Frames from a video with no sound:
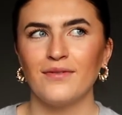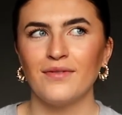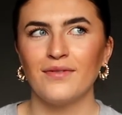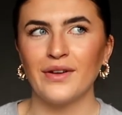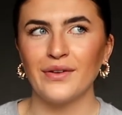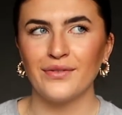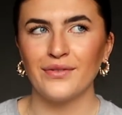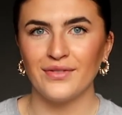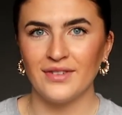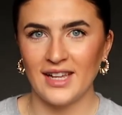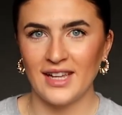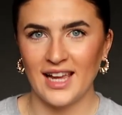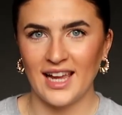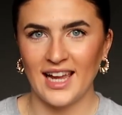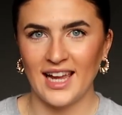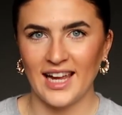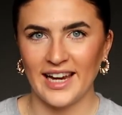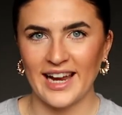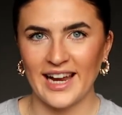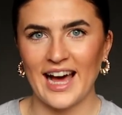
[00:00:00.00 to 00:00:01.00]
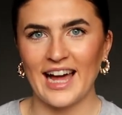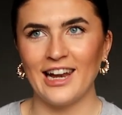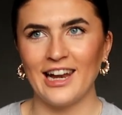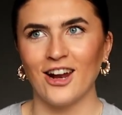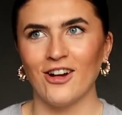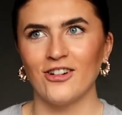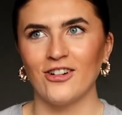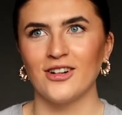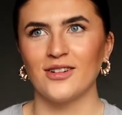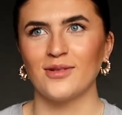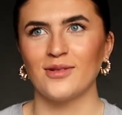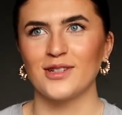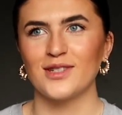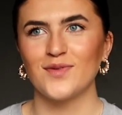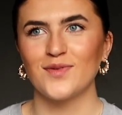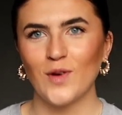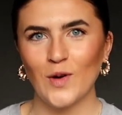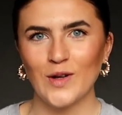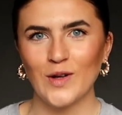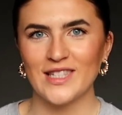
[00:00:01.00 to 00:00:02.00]
15 and Lauren
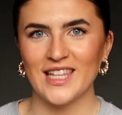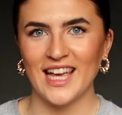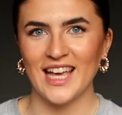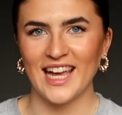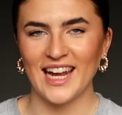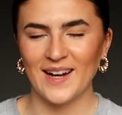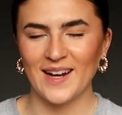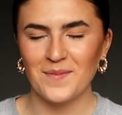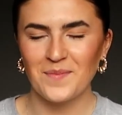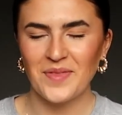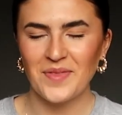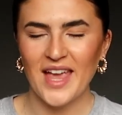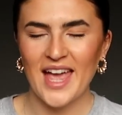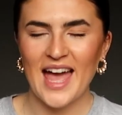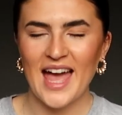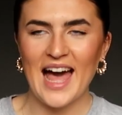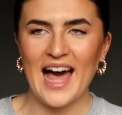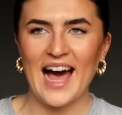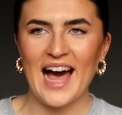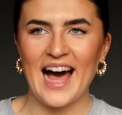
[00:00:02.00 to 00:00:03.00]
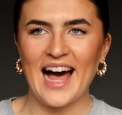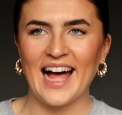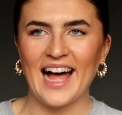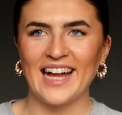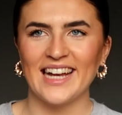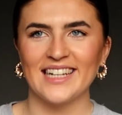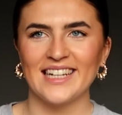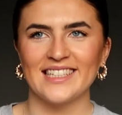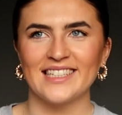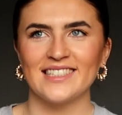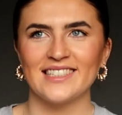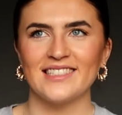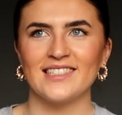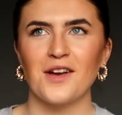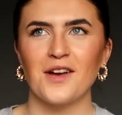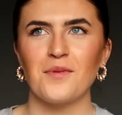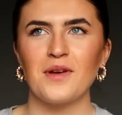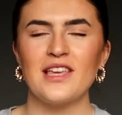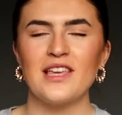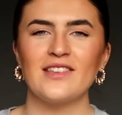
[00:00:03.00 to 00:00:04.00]
was 14. And
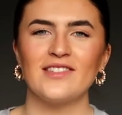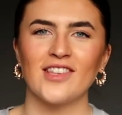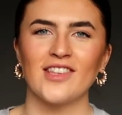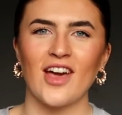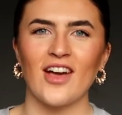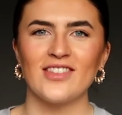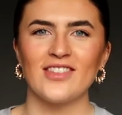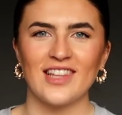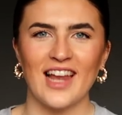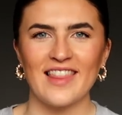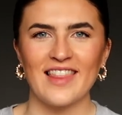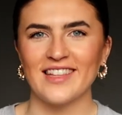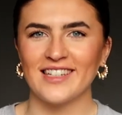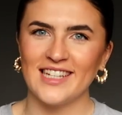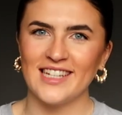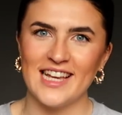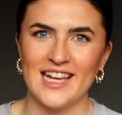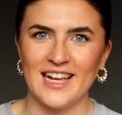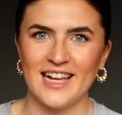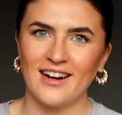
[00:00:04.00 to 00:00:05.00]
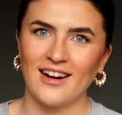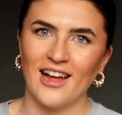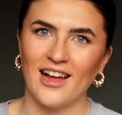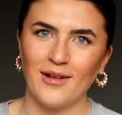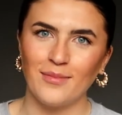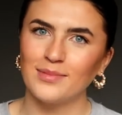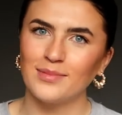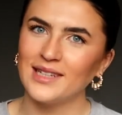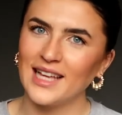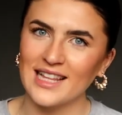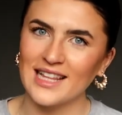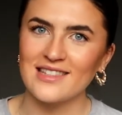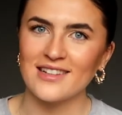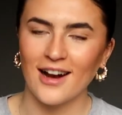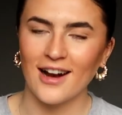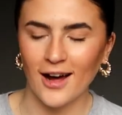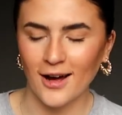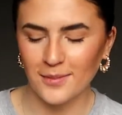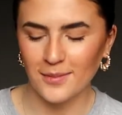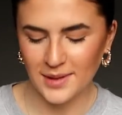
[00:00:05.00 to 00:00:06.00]
so we used to go to like the teen club, kids
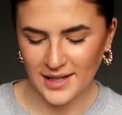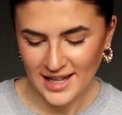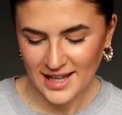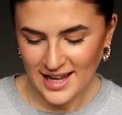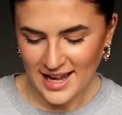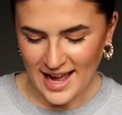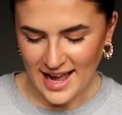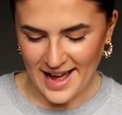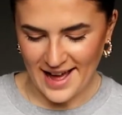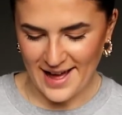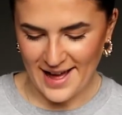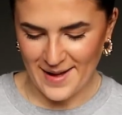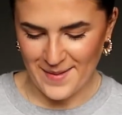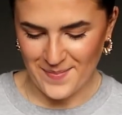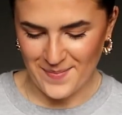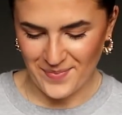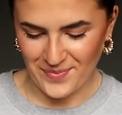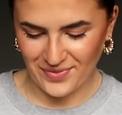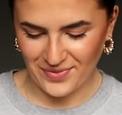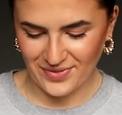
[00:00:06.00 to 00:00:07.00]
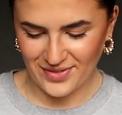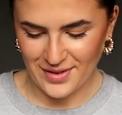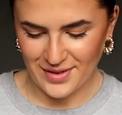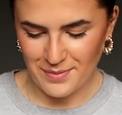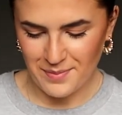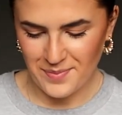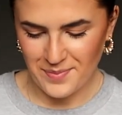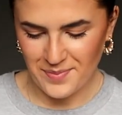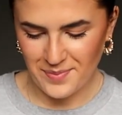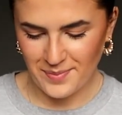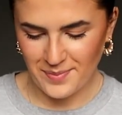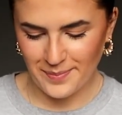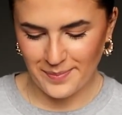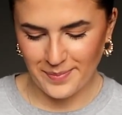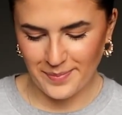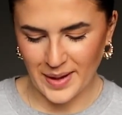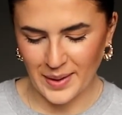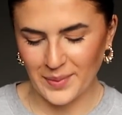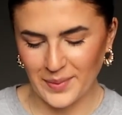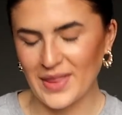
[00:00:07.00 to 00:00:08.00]
club.
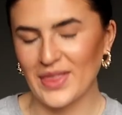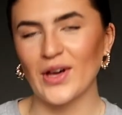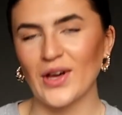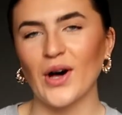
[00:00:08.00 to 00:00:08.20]
But we